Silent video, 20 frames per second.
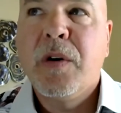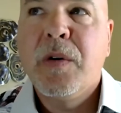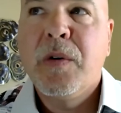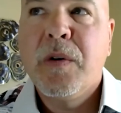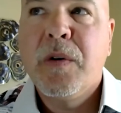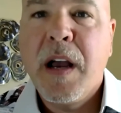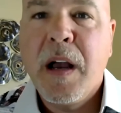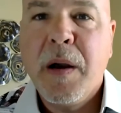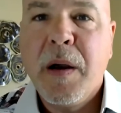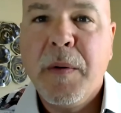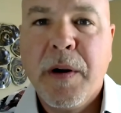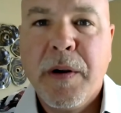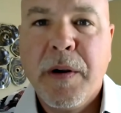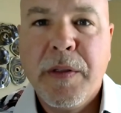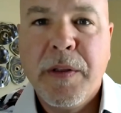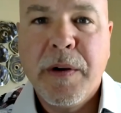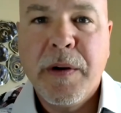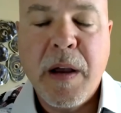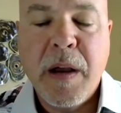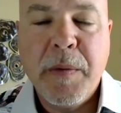so how
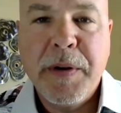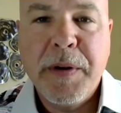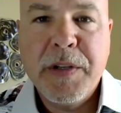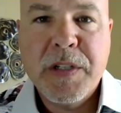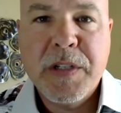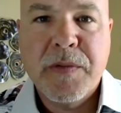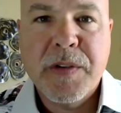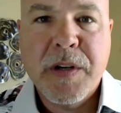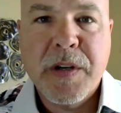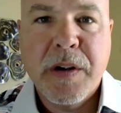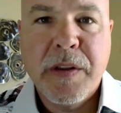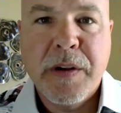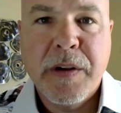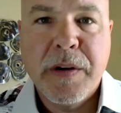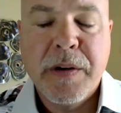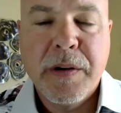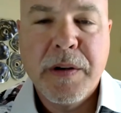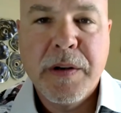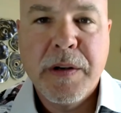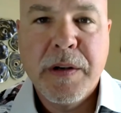are there how many shifts are
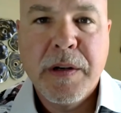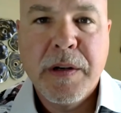there